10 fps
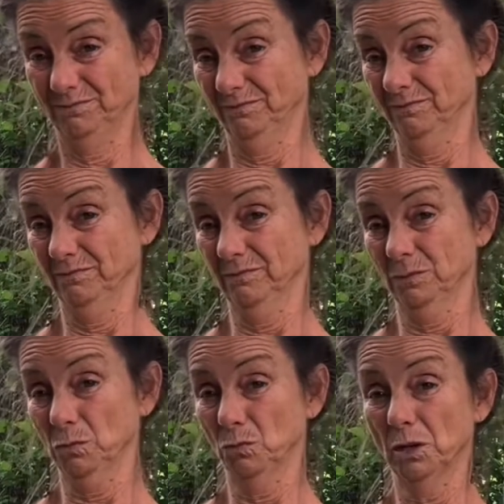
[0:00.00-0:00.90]

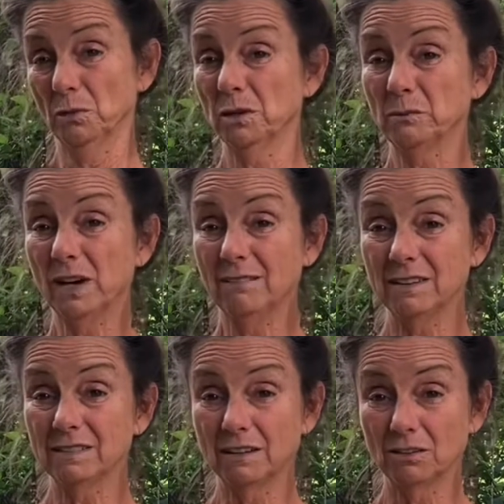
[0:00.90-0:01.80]
one-on-one private
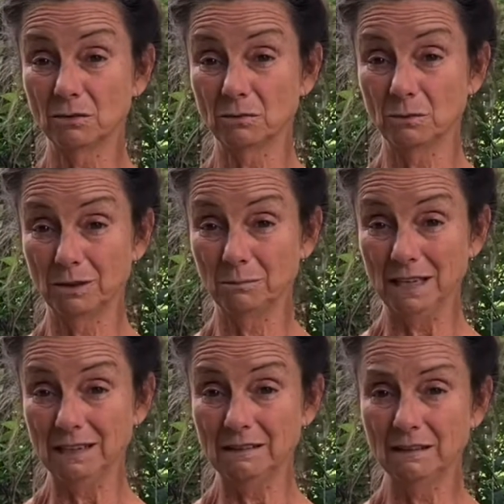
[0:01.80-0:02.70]
session with
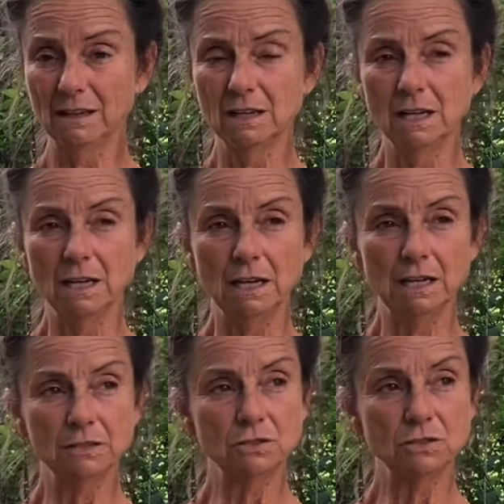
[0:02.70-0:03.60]
me,
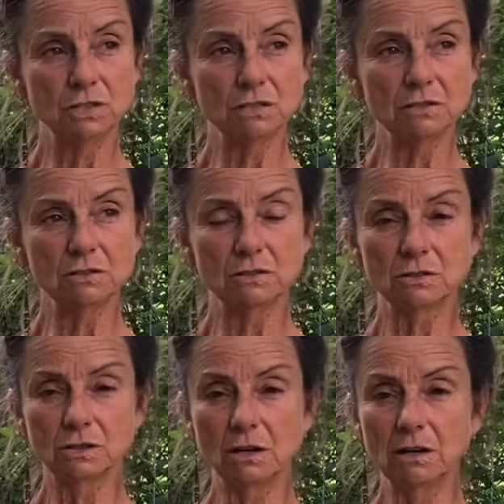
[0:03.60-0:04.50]
is to just
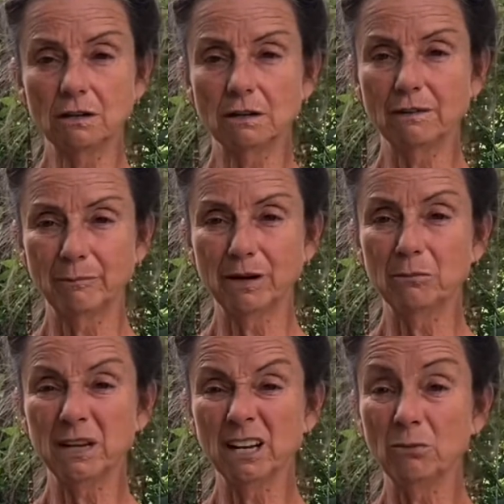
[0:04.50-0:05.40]
start
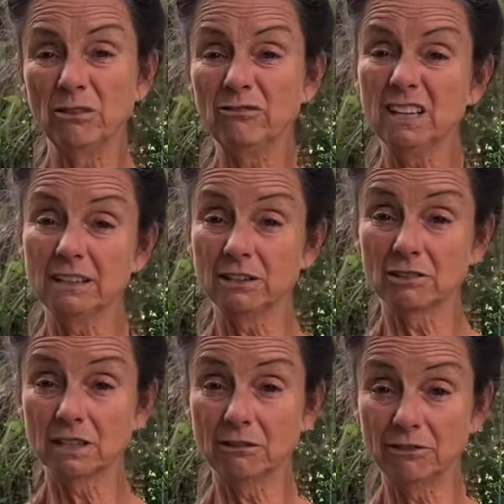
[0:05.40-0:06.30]
experimenting with feeling
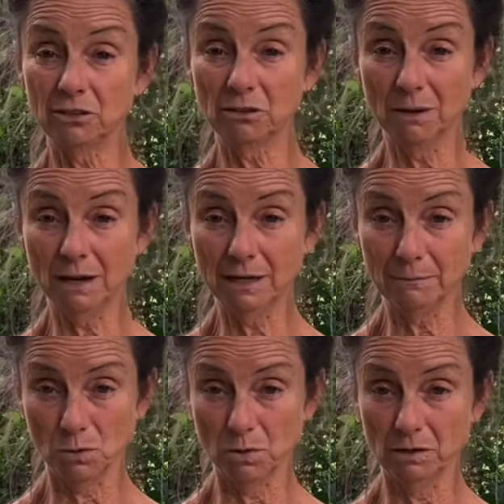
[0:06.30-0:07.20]
yourself in your body
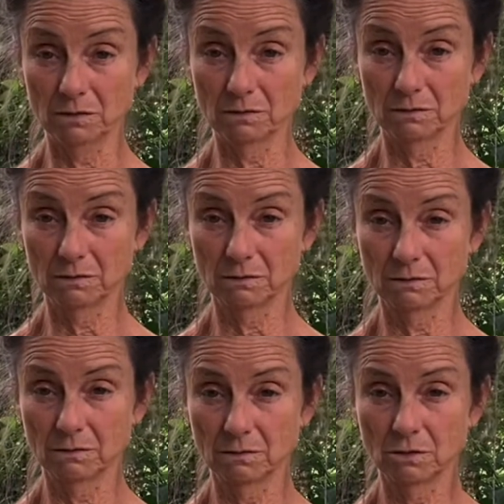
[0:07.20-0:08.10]
more.
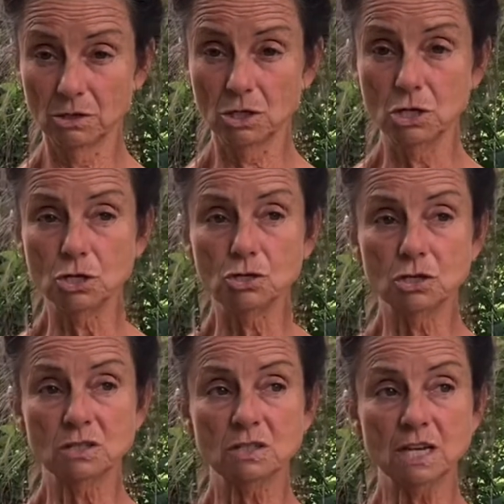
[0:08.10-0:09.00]

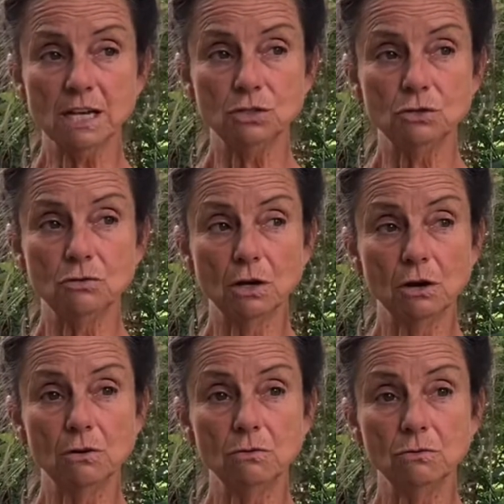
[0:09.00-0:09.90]
Just as you
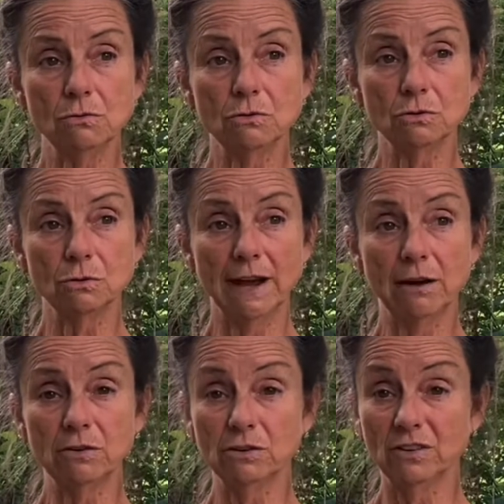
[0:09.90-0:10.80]
go
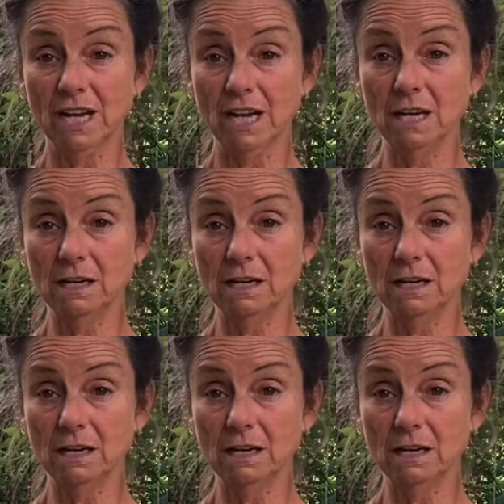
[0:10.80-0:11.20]
throughout your day,